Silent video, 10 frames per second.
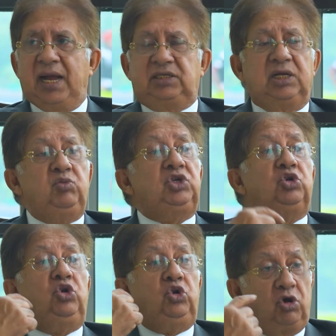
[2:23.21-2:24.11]
I said we
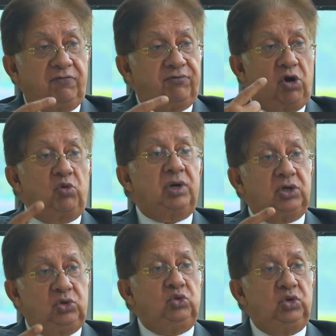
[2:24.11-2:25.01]
should look forward
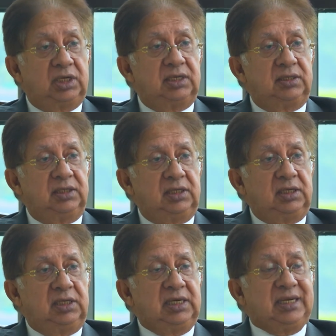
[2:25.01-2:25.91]
to uh,
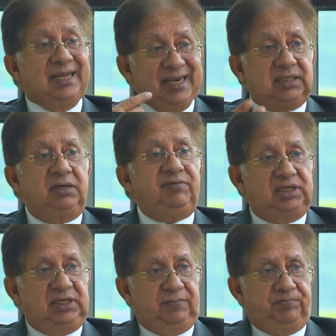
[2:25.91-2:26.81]

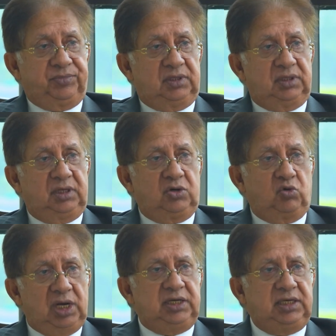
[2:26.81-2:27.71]
connectivity the
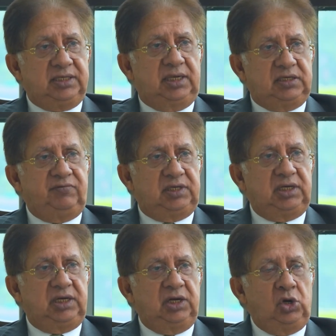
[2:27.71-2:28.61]
quality
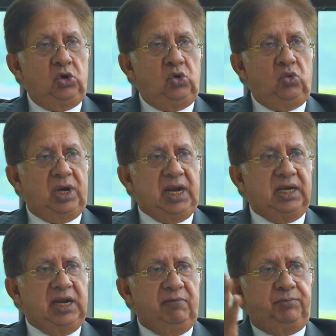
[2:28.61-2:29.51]
connectivity, where I
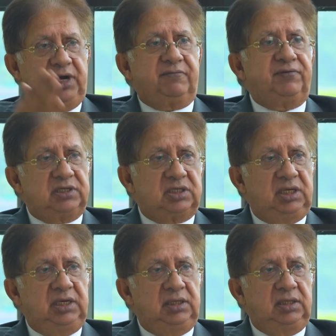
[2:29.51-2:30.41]
can have breakfast
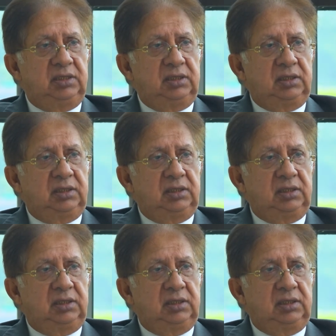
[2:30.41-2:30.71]
in